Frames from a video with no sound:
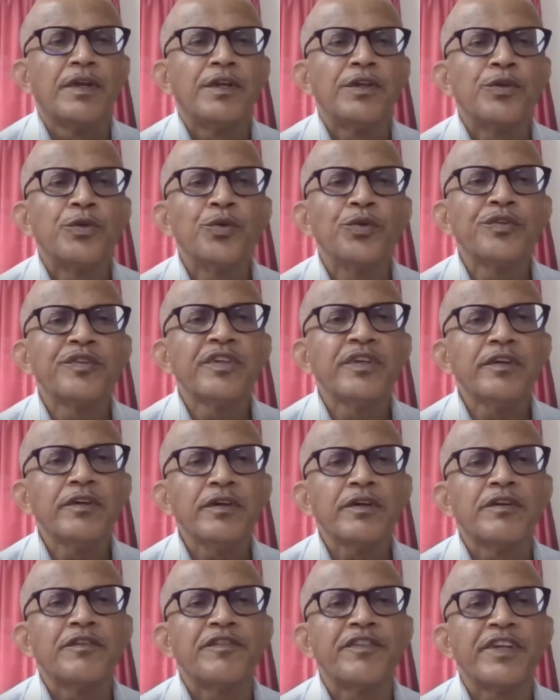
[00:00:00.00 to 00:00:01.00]

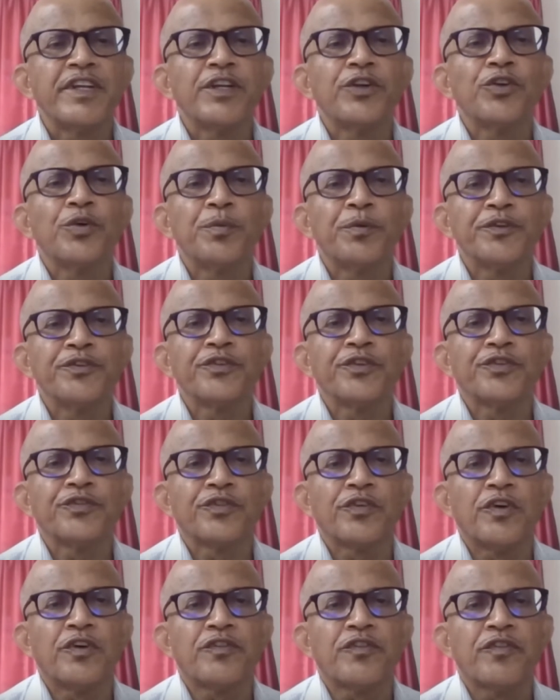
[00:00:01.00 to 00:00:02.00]
Using free and open source
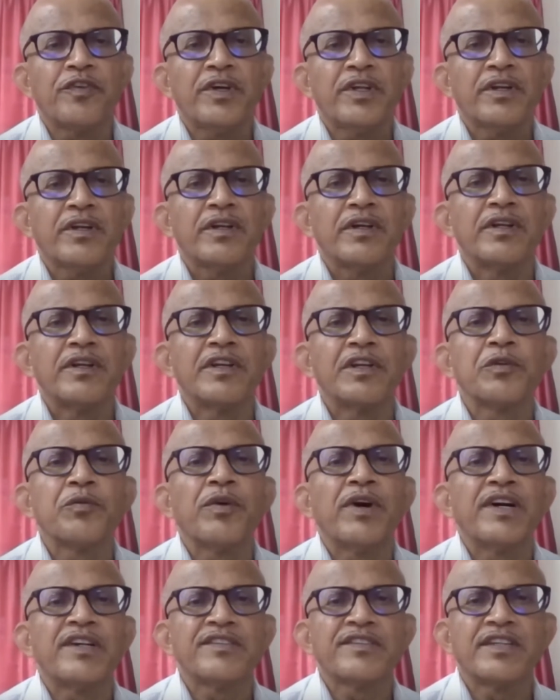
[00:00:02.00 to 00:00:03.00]
software
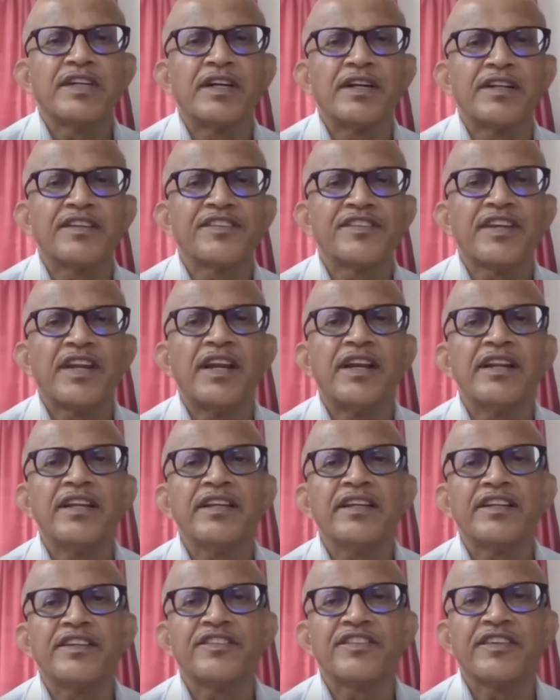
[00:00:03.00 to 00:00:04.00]
requires an
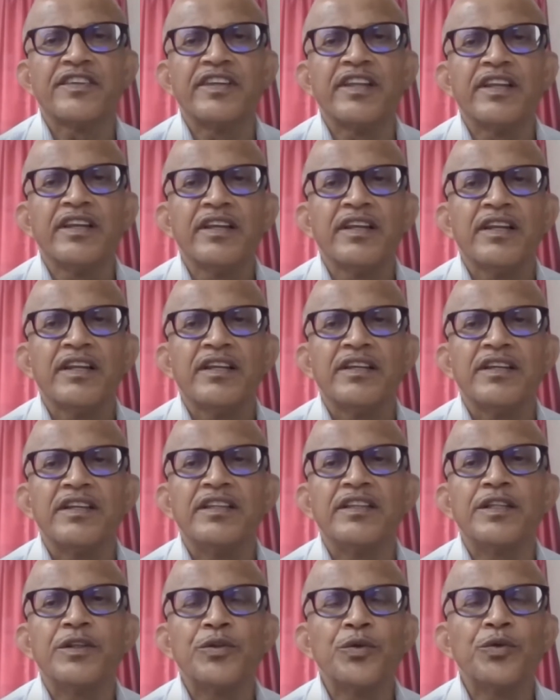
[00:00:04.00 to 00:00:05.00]
understanding and skill in
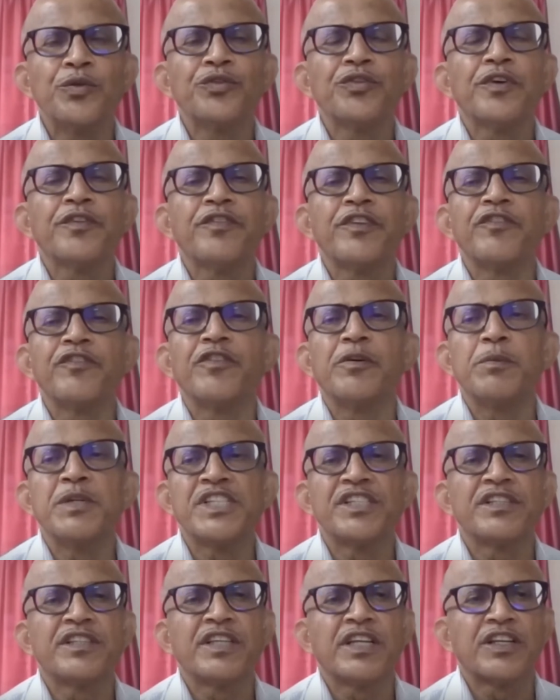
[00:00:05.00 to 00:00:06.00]
the use of
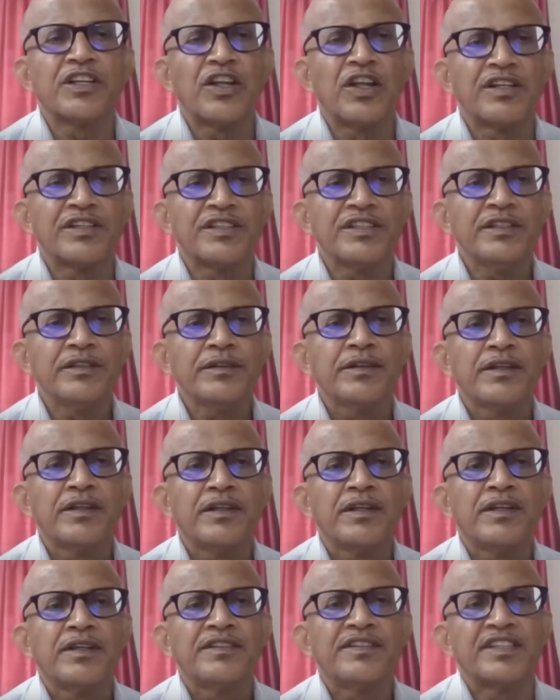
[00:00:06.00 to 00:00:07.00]
information technology,
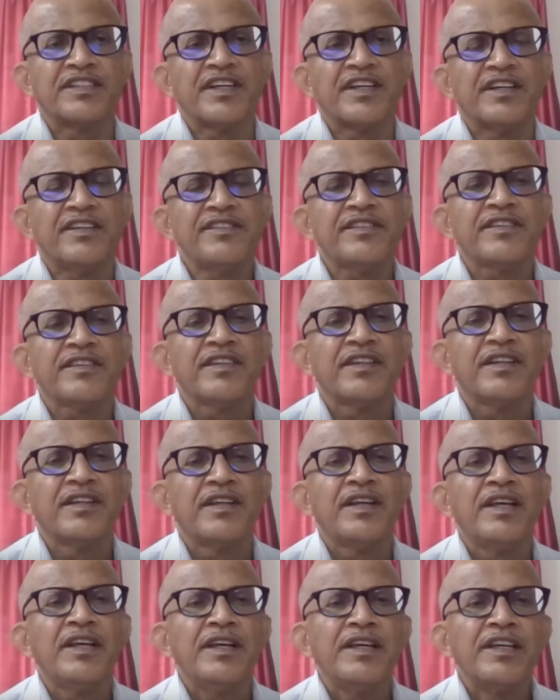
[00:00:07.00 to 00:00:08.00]
such as
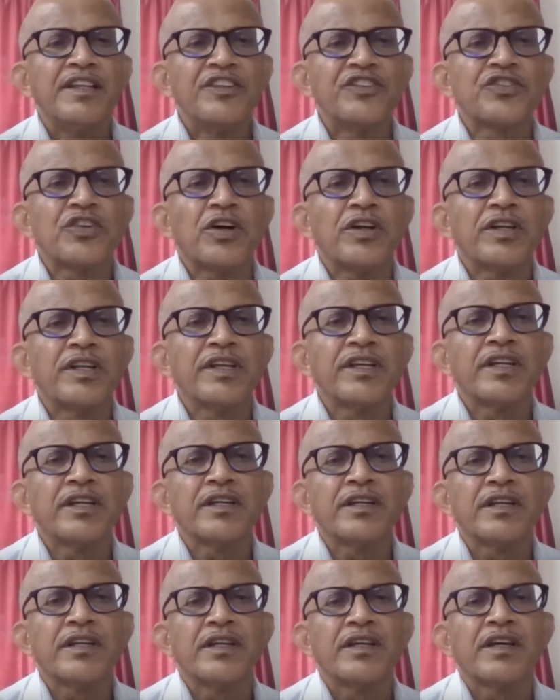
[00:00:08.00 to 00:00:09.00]
installing
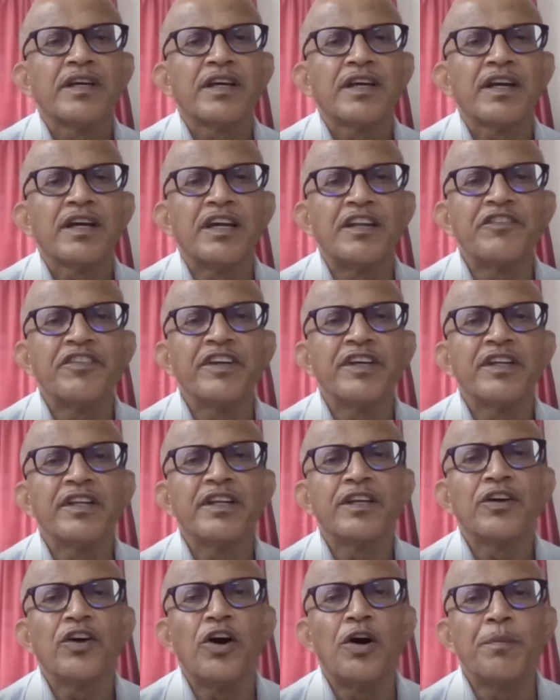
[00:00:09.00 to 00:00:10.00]
and
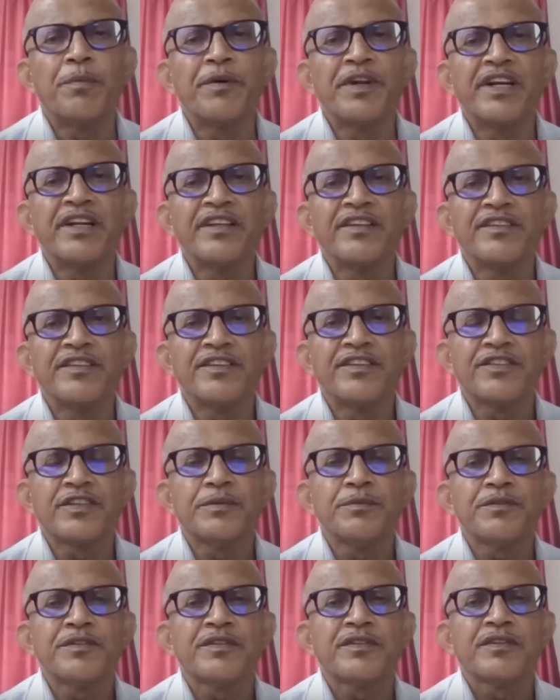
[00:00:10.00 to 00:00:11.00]
configuring operating
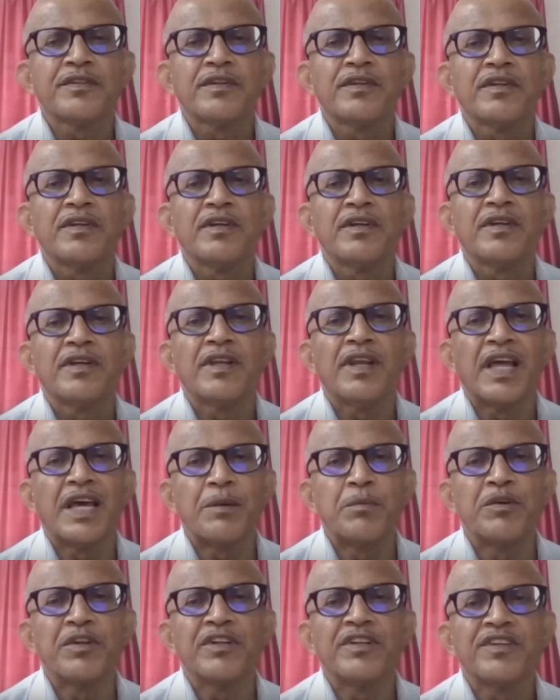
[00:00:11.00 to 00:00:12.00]
systems,
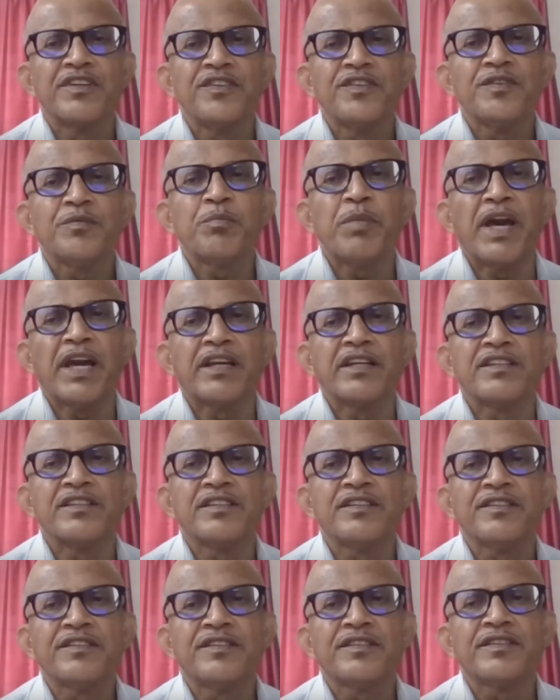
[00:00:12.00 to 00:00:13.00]
libraries,
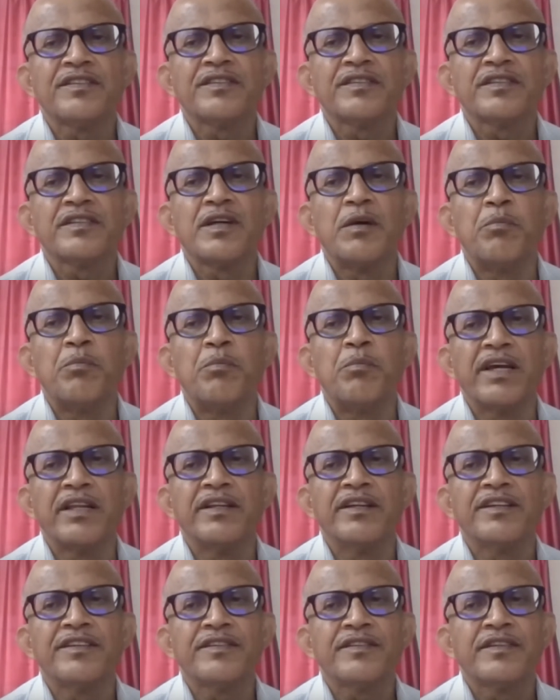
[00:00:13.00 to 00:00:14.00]
packages,
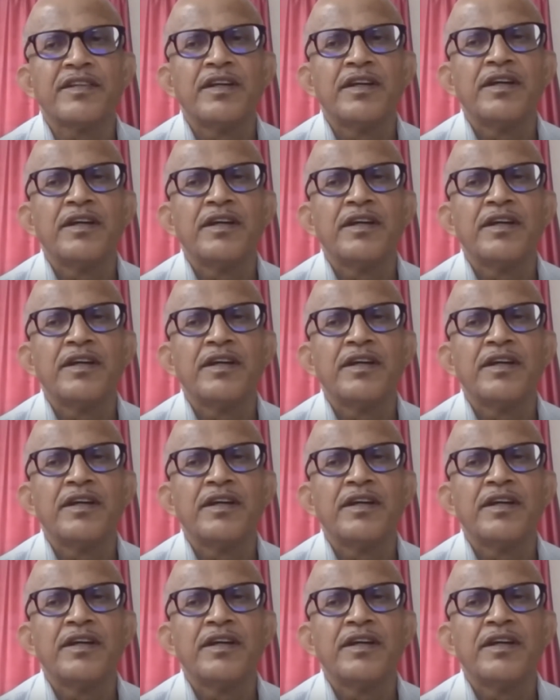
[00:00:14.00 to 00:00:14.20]
compilers,